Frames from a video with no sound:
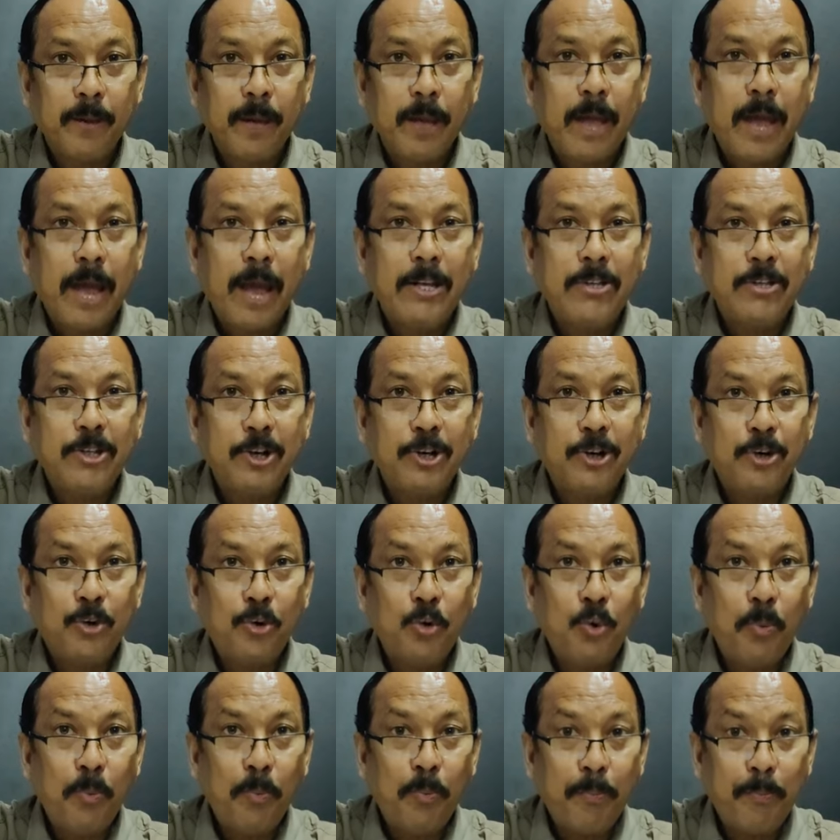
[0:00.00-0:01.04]
as a
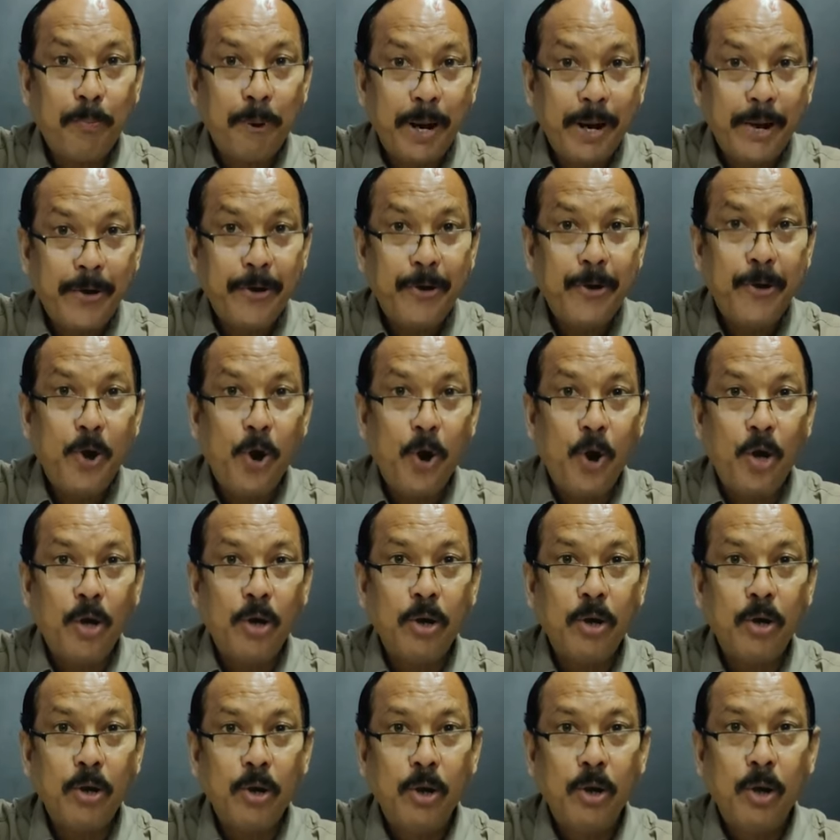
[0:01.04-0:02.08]
true patriot,
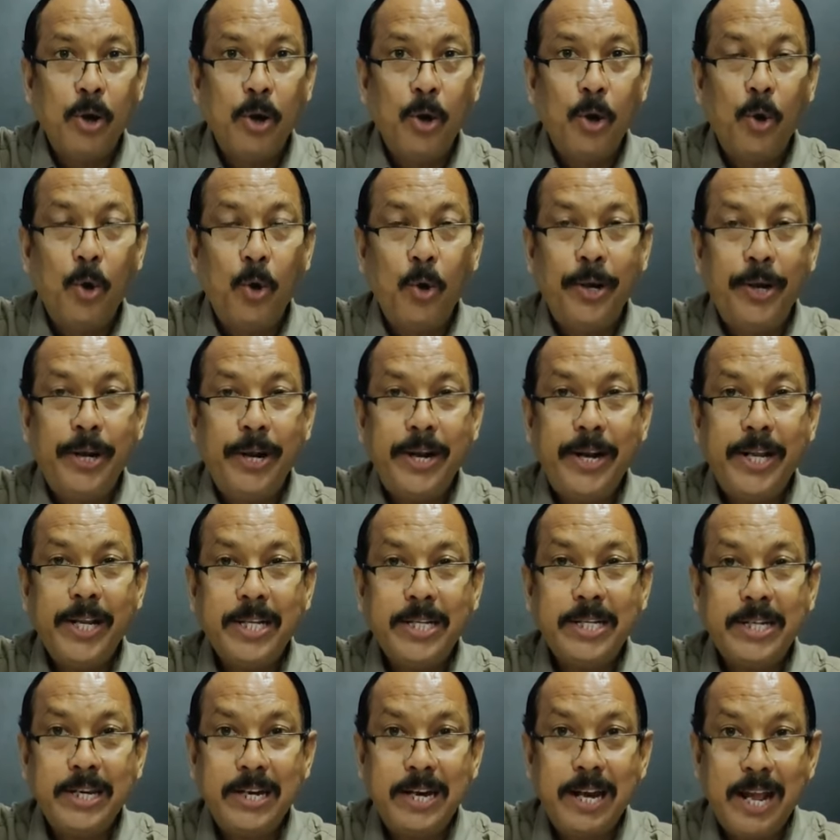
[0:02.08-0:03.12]
who did
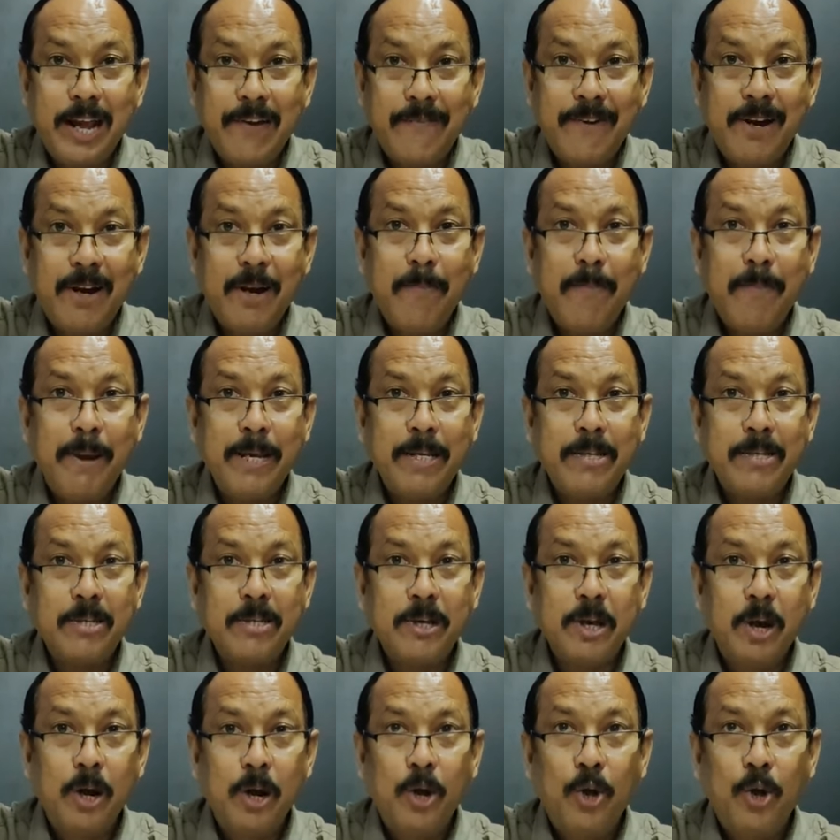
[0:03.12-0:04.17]
his level best
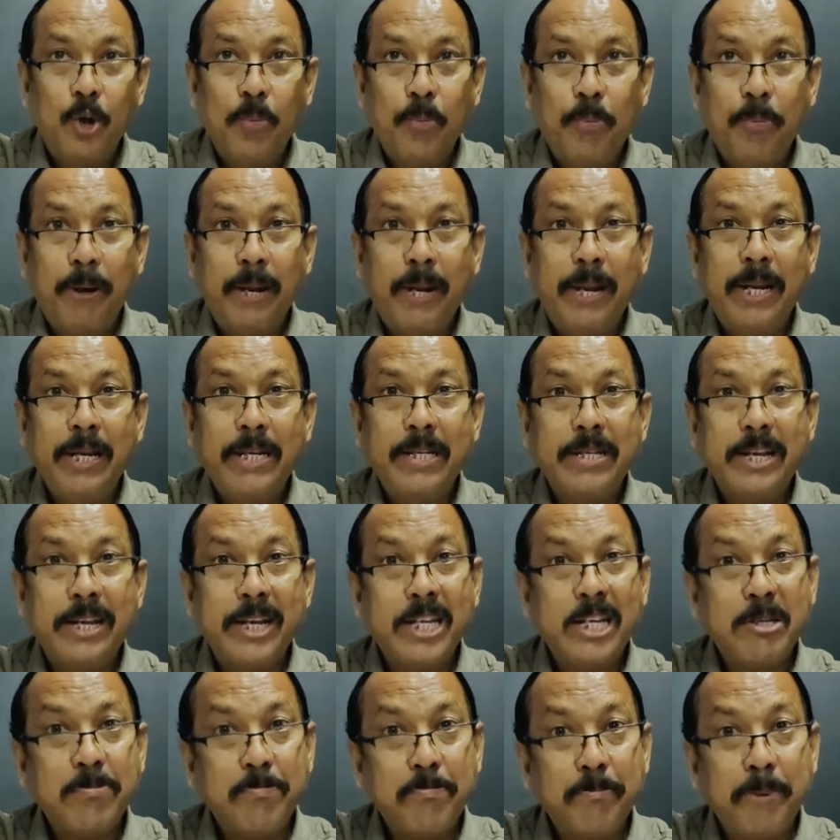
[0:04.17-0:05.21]
to please
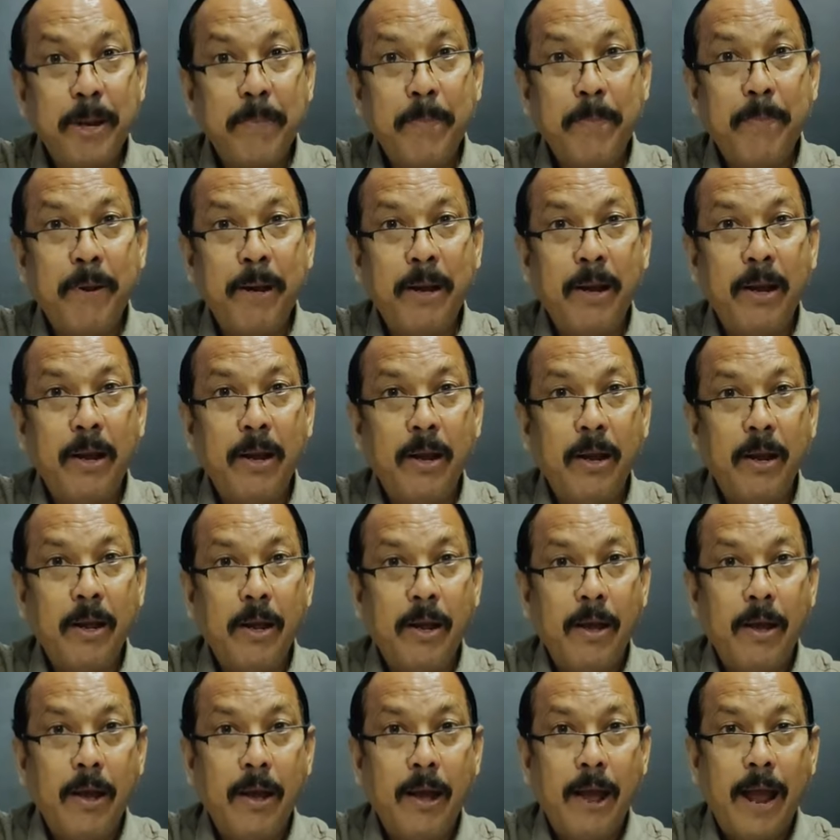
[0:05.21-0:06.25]
his people
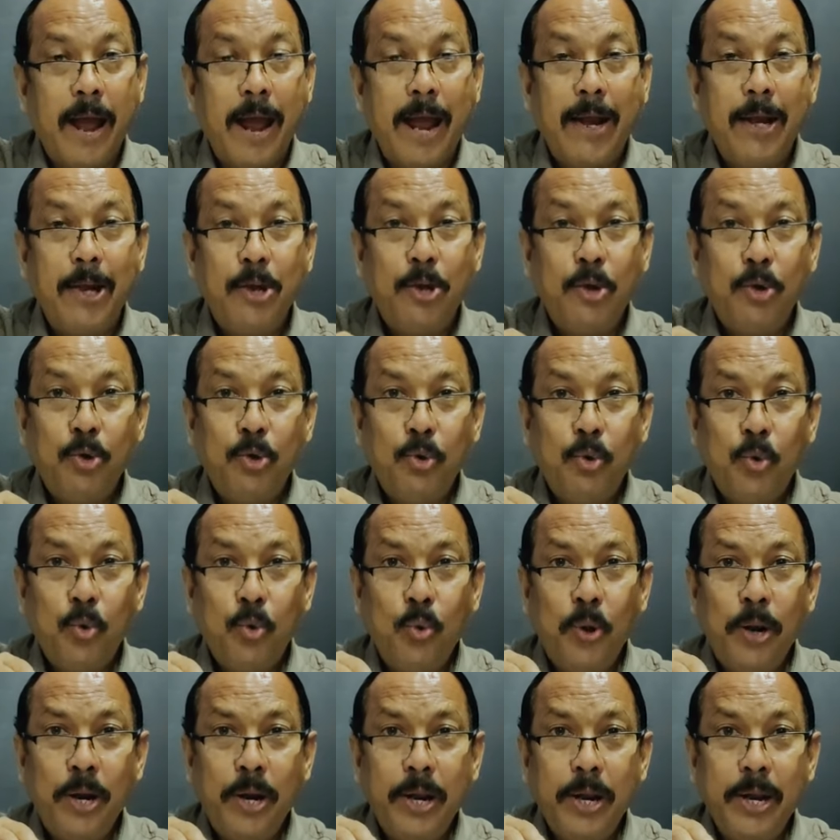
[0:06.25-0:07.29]
and to
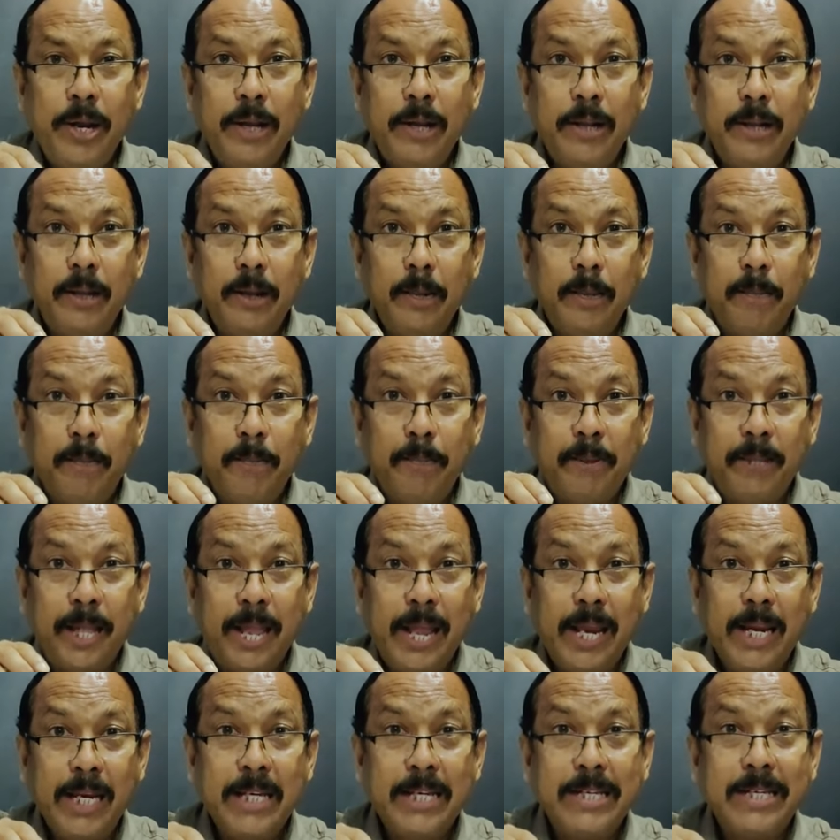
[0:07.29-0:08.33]
do
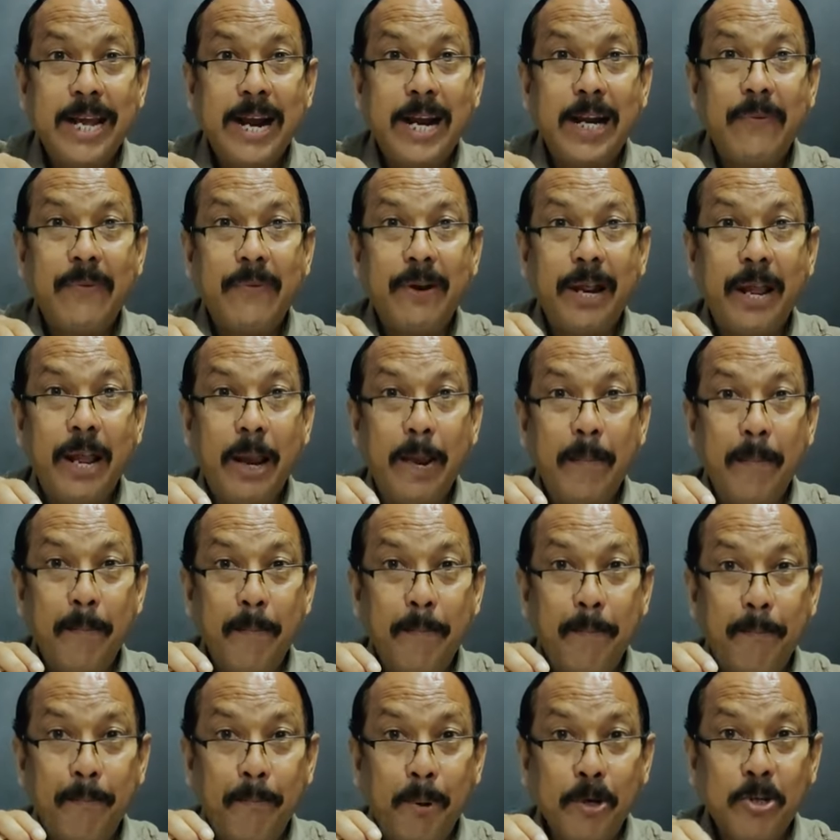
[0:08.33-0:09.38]
things that were
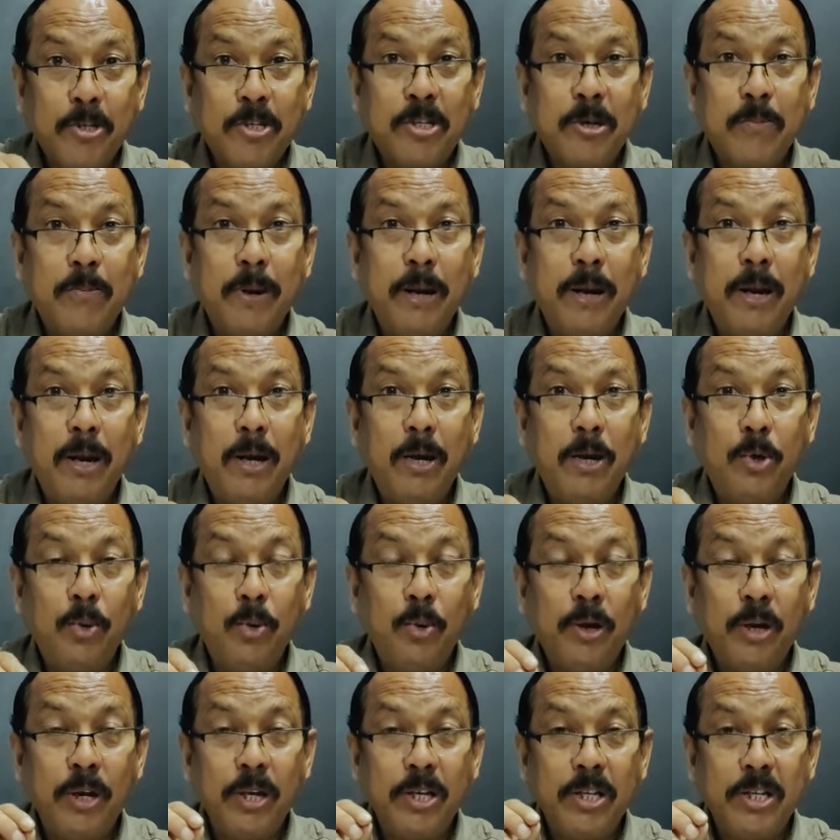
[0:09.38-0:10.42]
impossible to
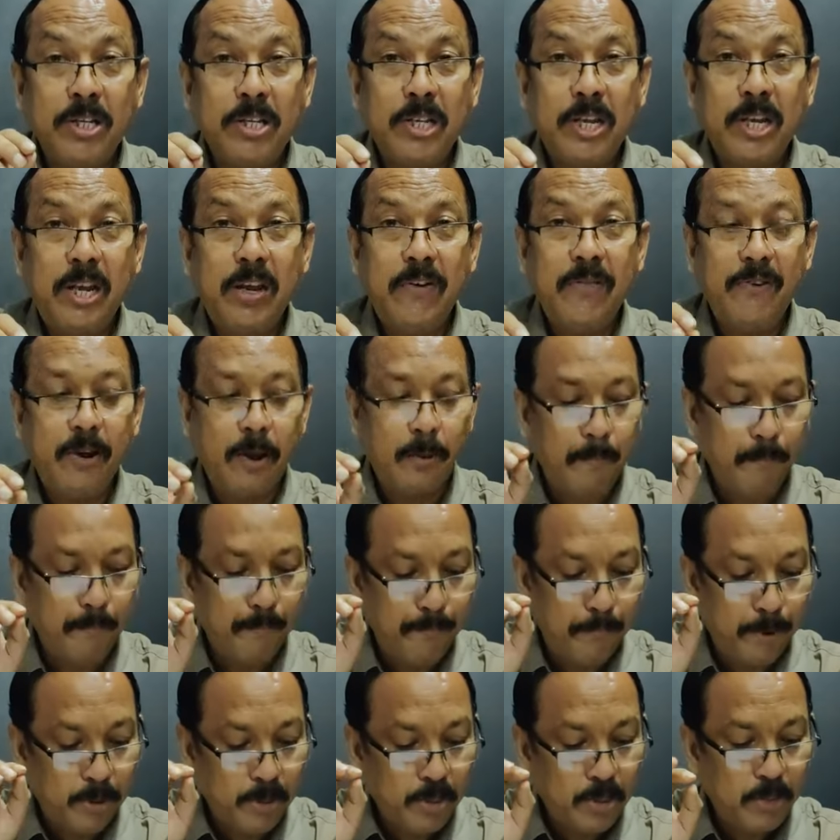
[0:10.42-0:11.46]
conceive,
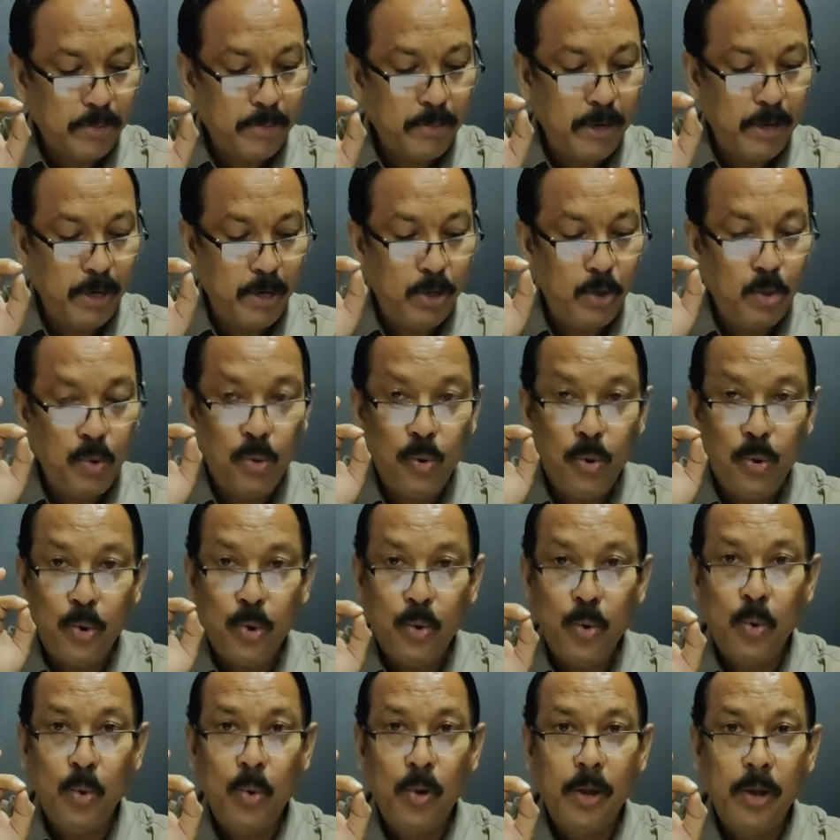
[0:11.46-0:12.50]
impossible to
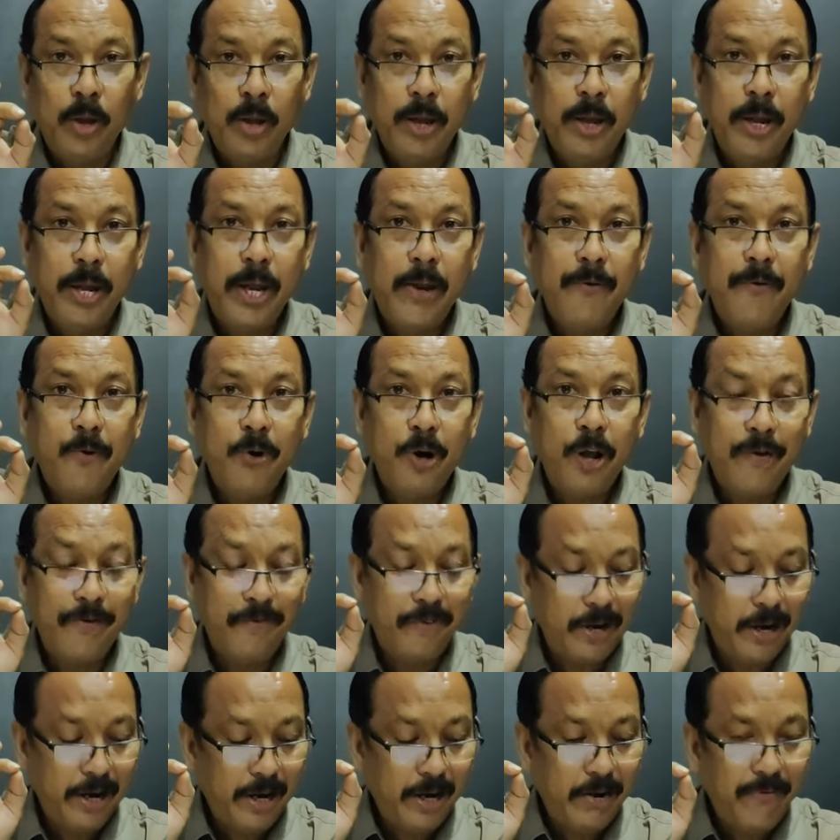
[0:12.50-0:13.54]
do, he would have
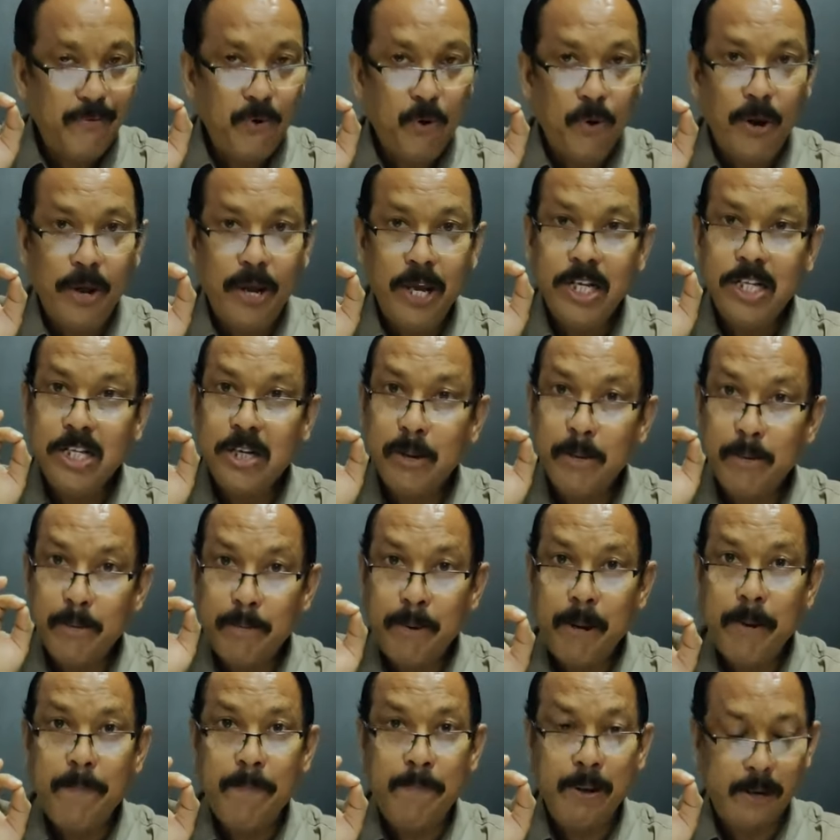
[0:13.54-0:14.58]
done it for his
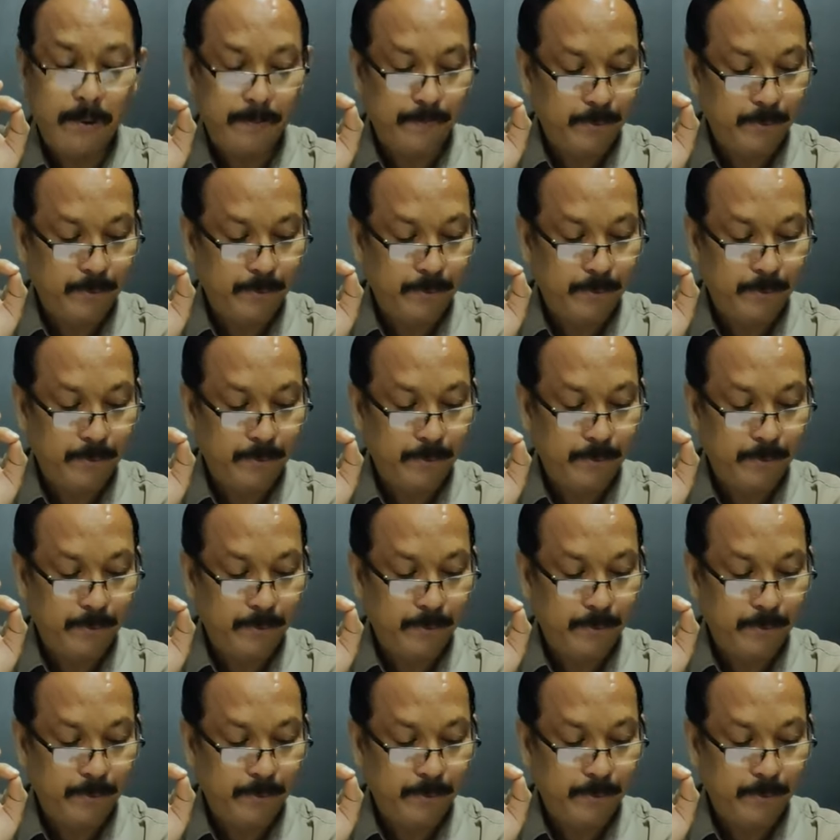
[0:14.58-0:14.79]
people.